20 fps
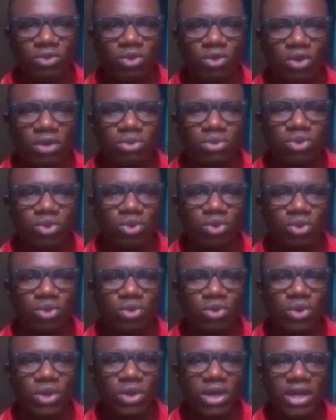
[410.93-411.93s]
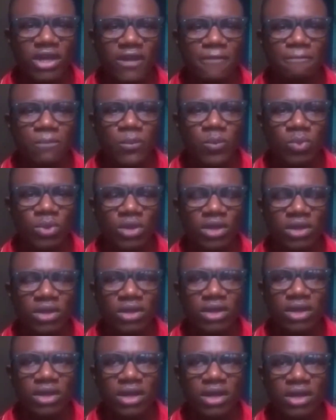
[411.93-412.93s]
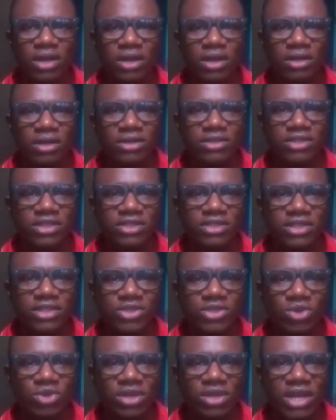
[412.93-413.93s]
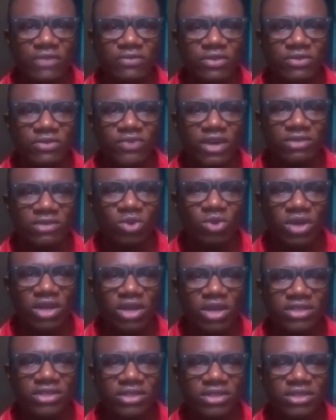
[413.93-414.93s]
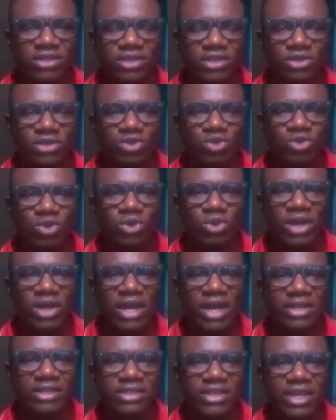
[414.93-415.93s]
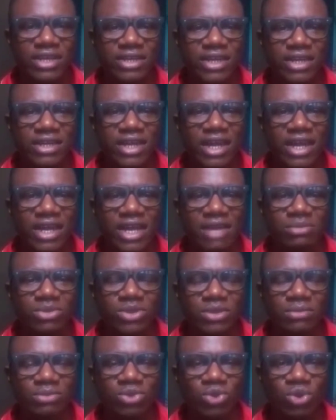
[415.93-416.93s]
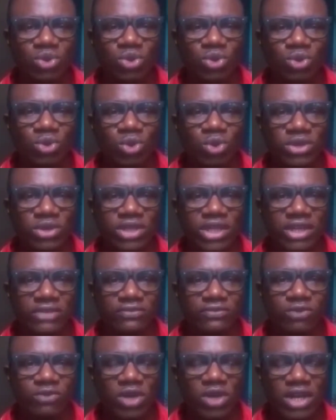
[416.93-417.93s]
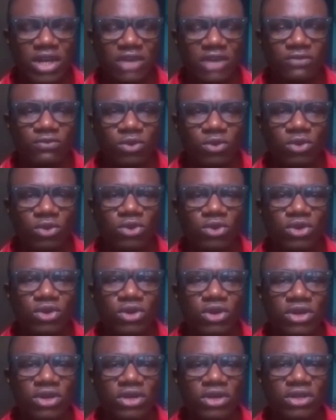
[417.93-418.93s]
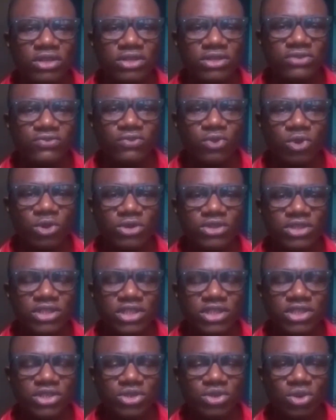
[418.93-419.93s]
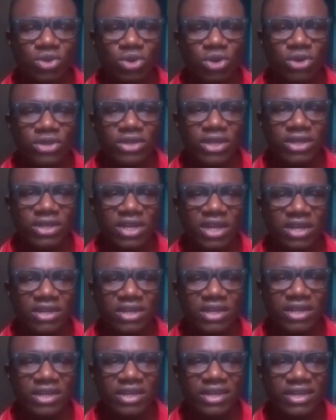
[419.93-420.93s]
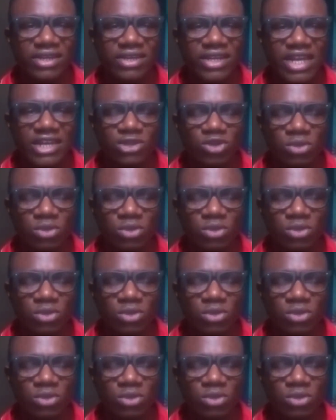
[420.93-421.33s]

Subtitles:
up to $655. So it ended, I helped him to load a virtual card for $609